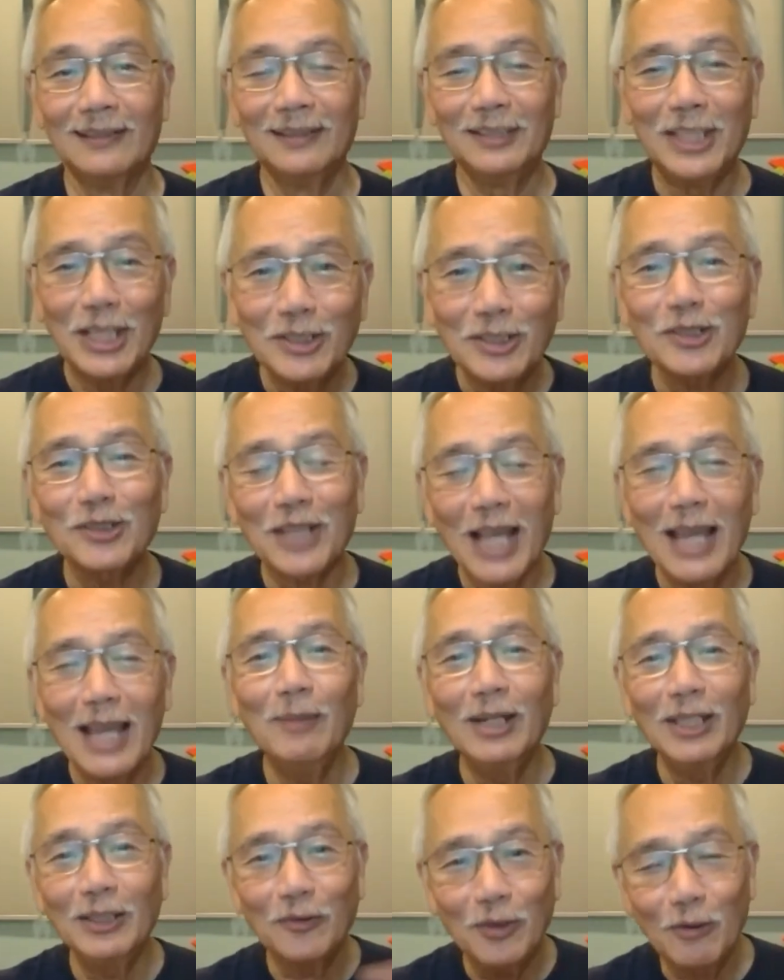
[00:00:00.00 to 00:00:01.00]
Jesus
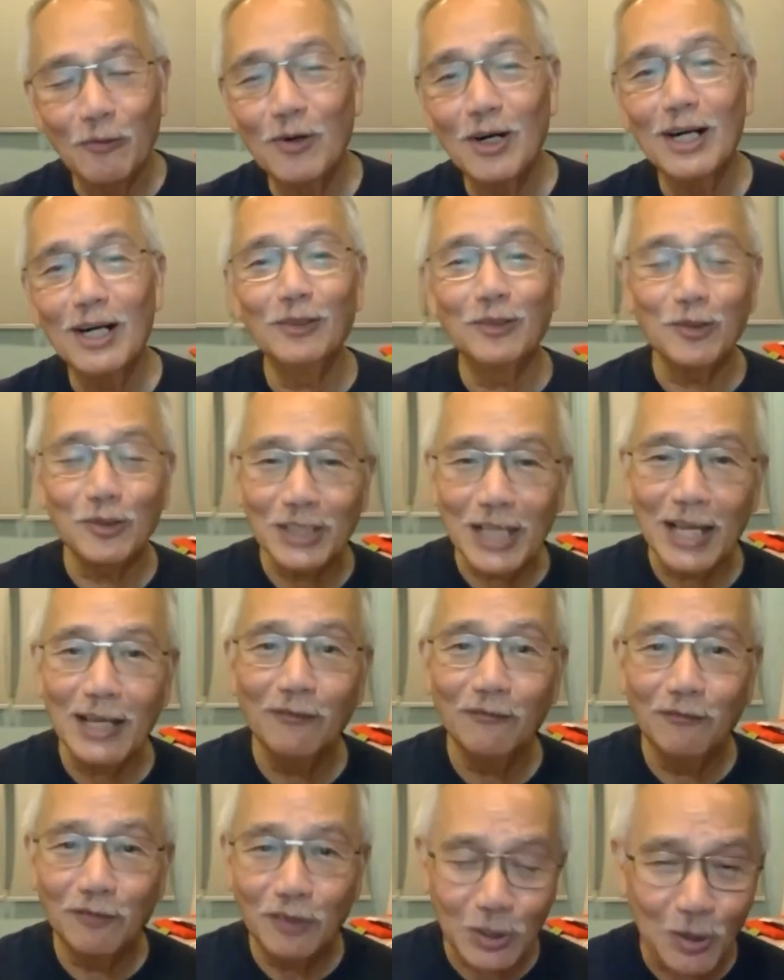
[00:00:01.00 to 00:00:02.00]
came into the world to
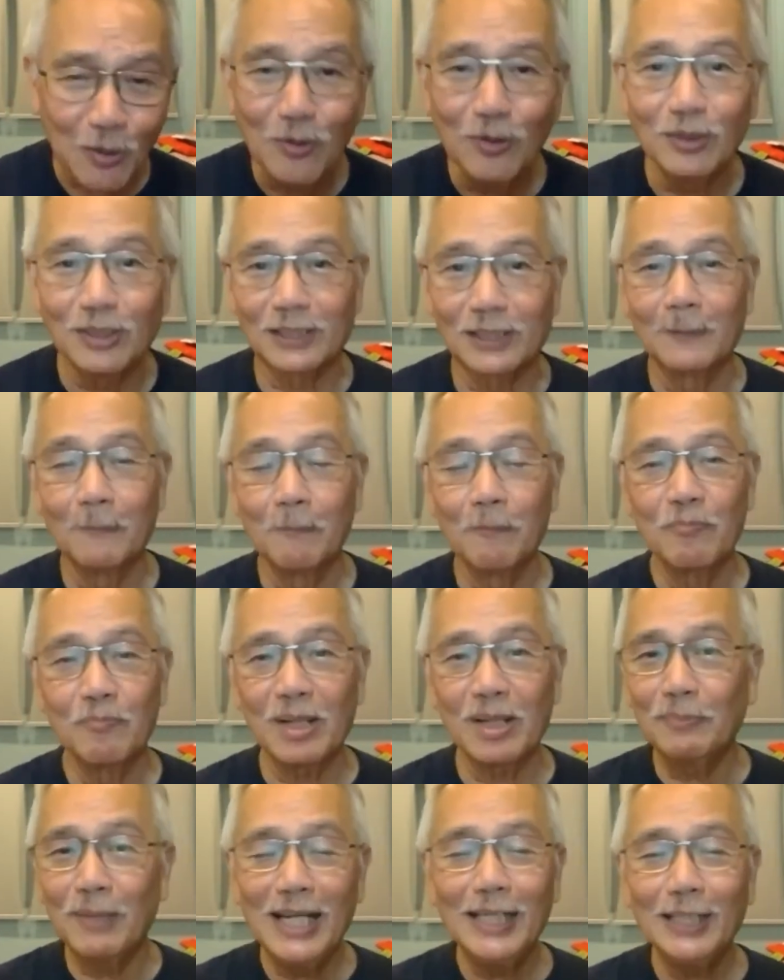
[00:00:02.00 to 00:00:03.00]
save souls.
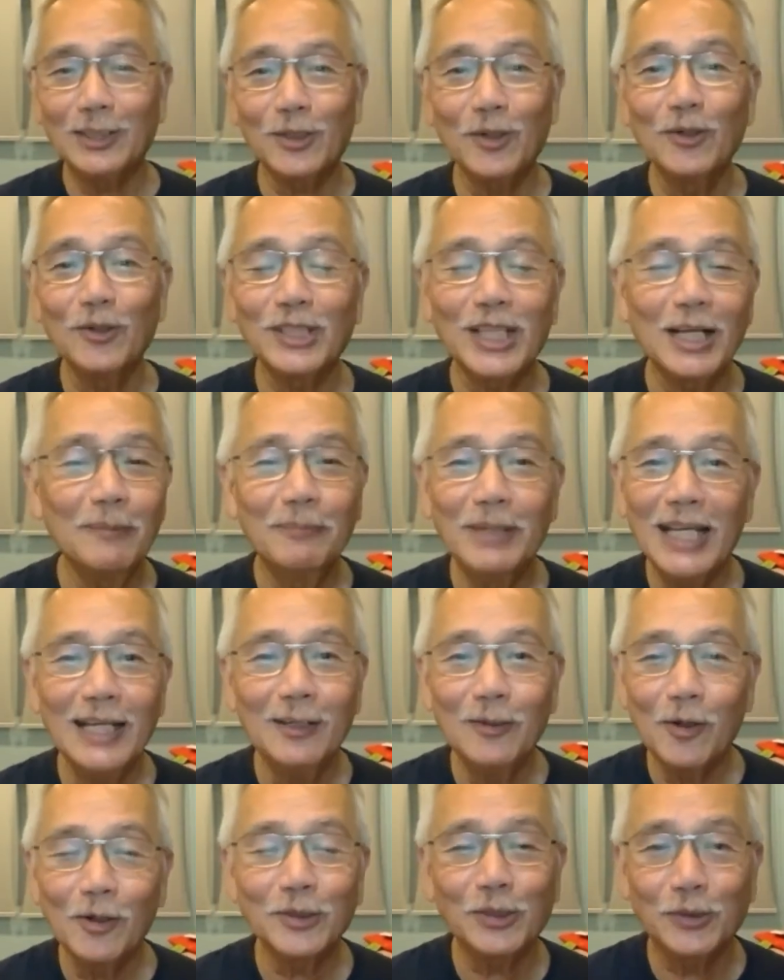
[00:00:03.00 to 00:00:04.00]
But many souls are
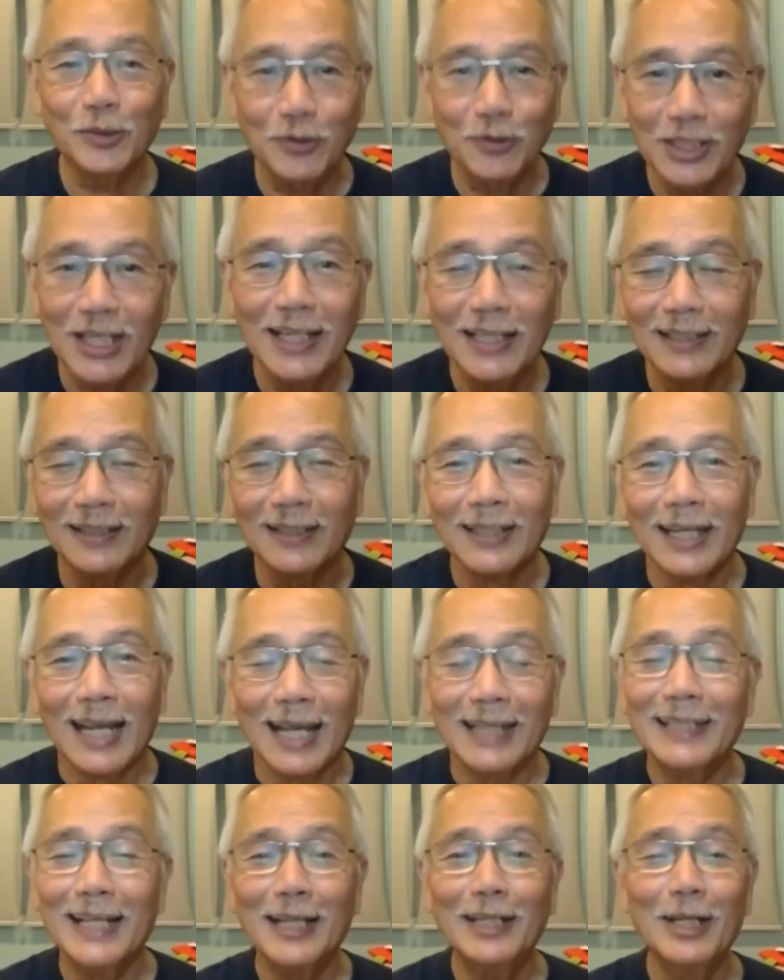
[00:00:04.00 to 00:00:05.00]
being lost
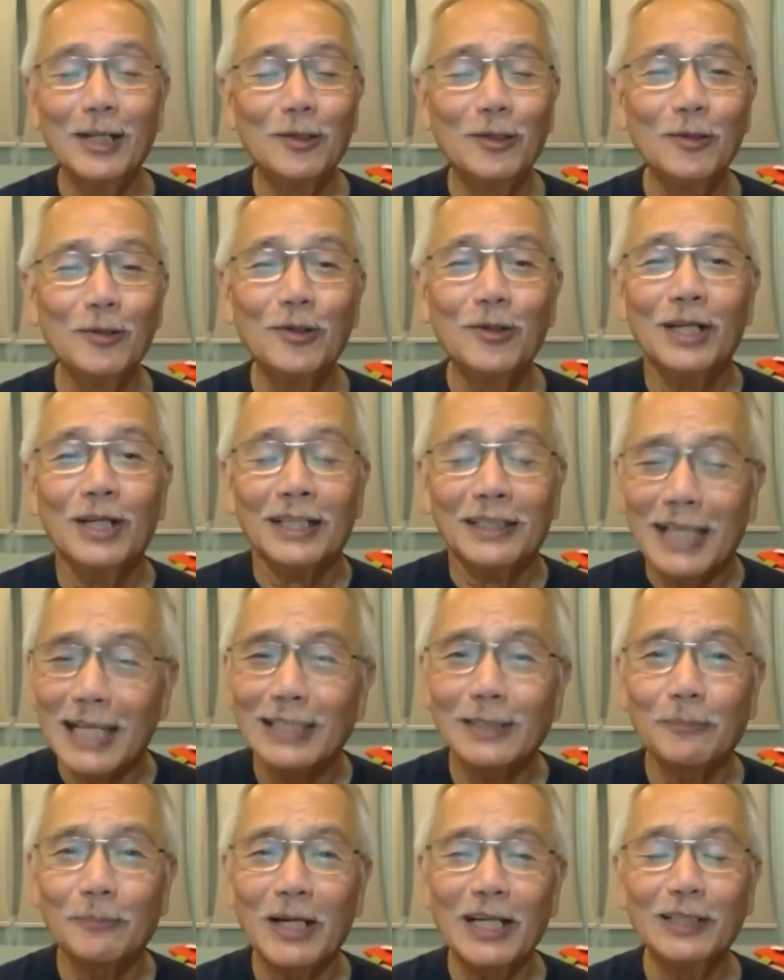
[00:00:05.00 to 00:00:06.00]
today, and they need to
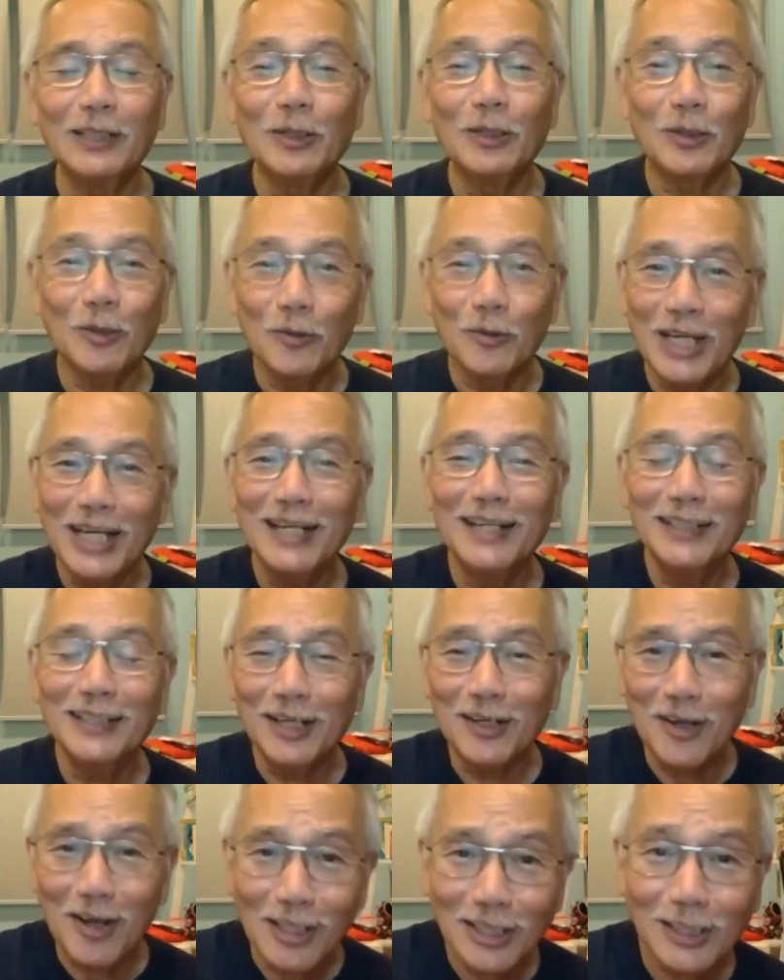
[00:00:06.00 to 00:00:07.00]
desperately to
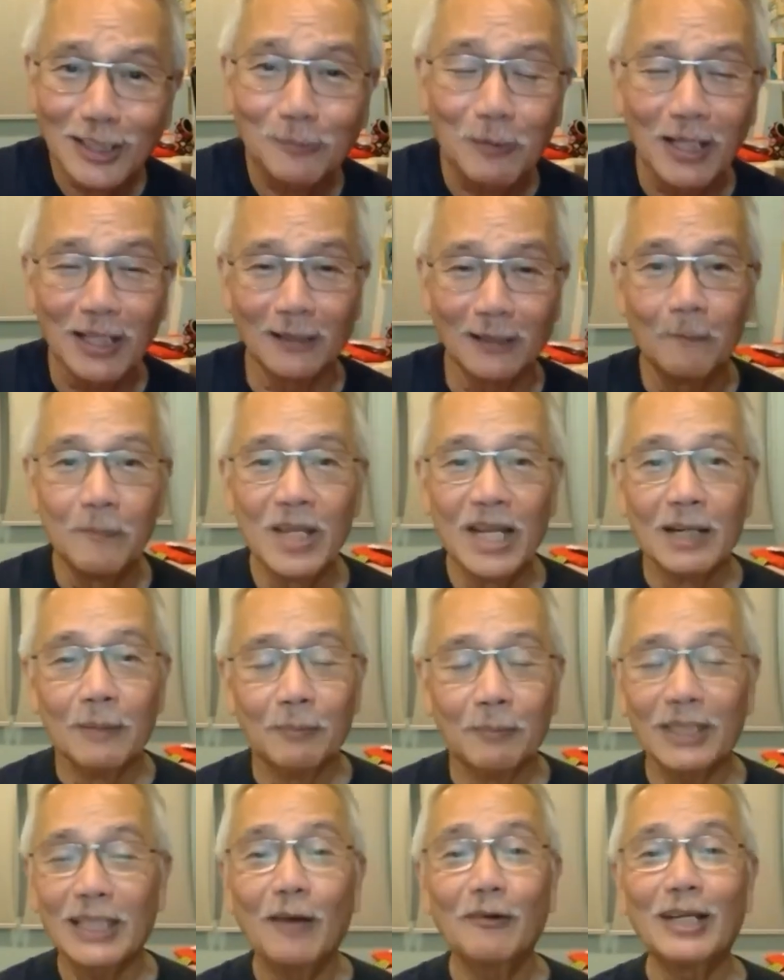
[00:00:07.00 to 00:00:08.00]
hear the gospel.